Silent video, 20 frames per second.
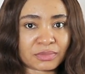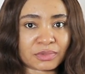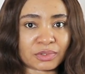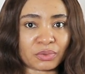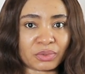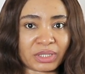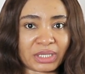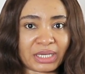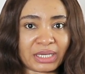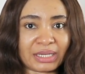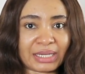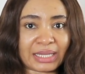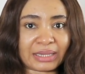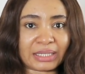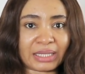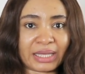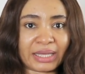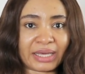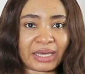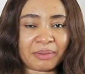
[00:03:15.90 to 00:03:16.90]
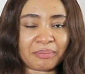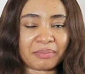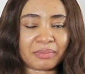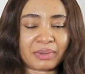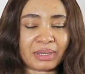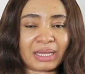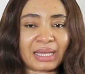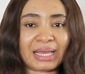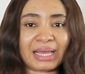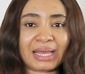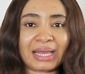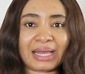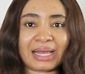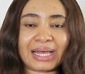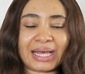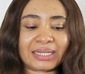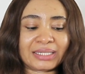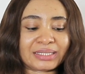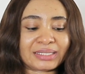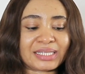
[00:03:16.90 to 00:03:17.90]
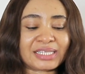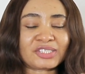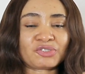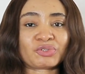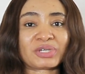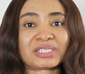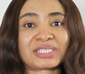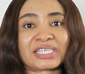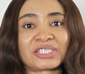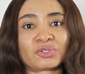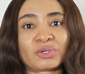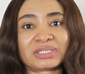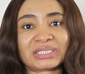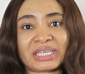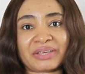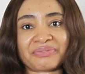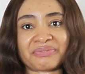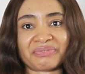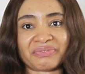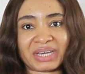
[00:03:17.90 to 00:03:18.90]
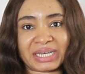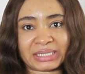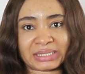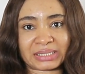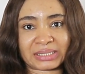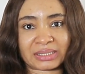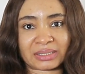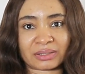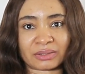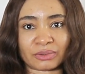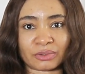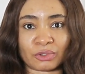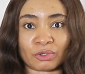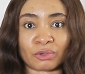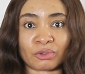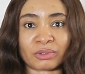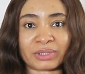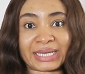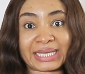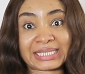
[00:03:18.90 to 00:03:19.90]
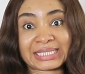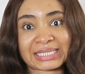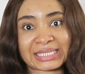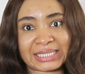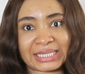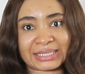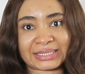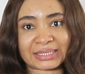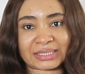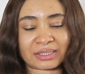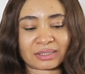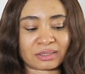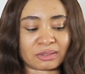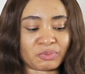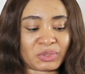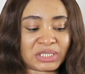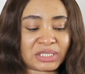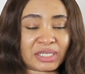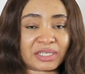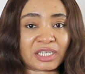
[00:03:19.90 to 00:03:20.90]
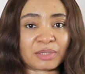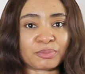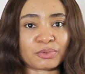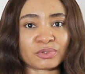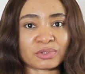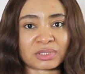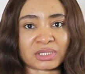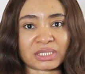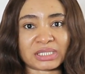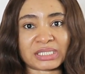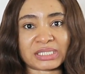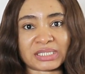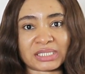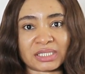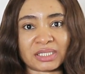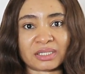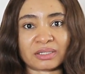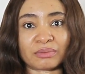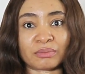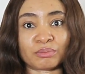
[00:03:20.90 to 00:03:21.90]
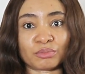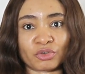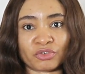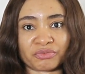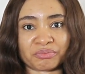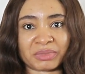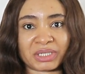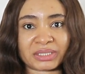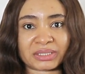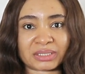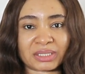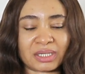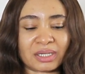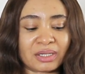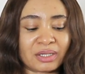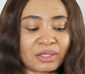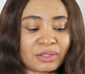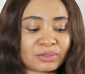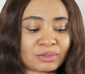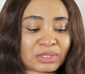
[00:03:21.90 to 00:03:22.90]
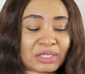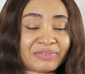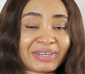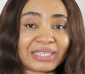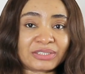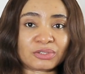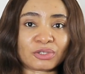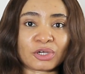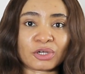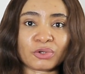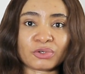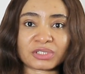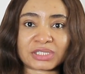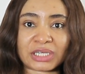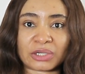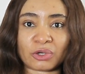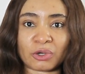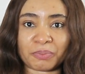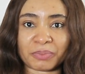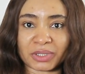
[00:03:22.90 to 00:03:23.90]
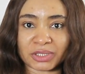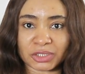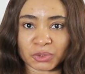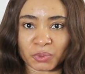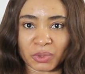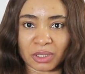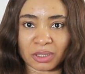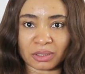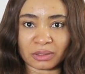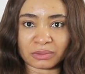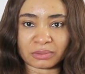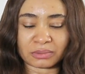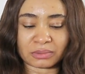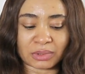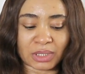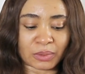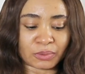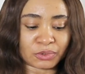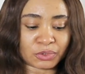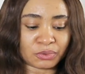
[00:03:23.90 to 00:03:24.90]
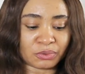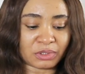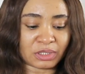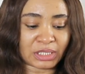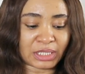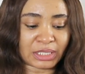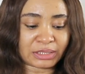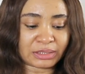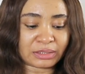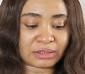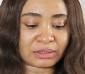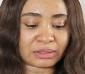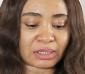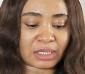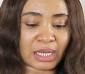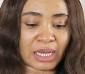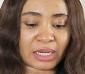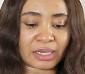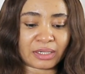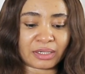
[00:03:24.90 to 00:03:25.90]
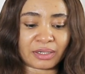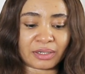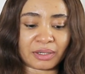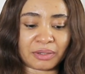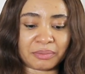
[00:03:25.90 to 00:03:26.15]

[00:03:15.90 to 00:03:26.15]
okay, at the hem. And this dress has got a vent or a slit, which enables easy movement. So I've had to close that up as well. I will do that. And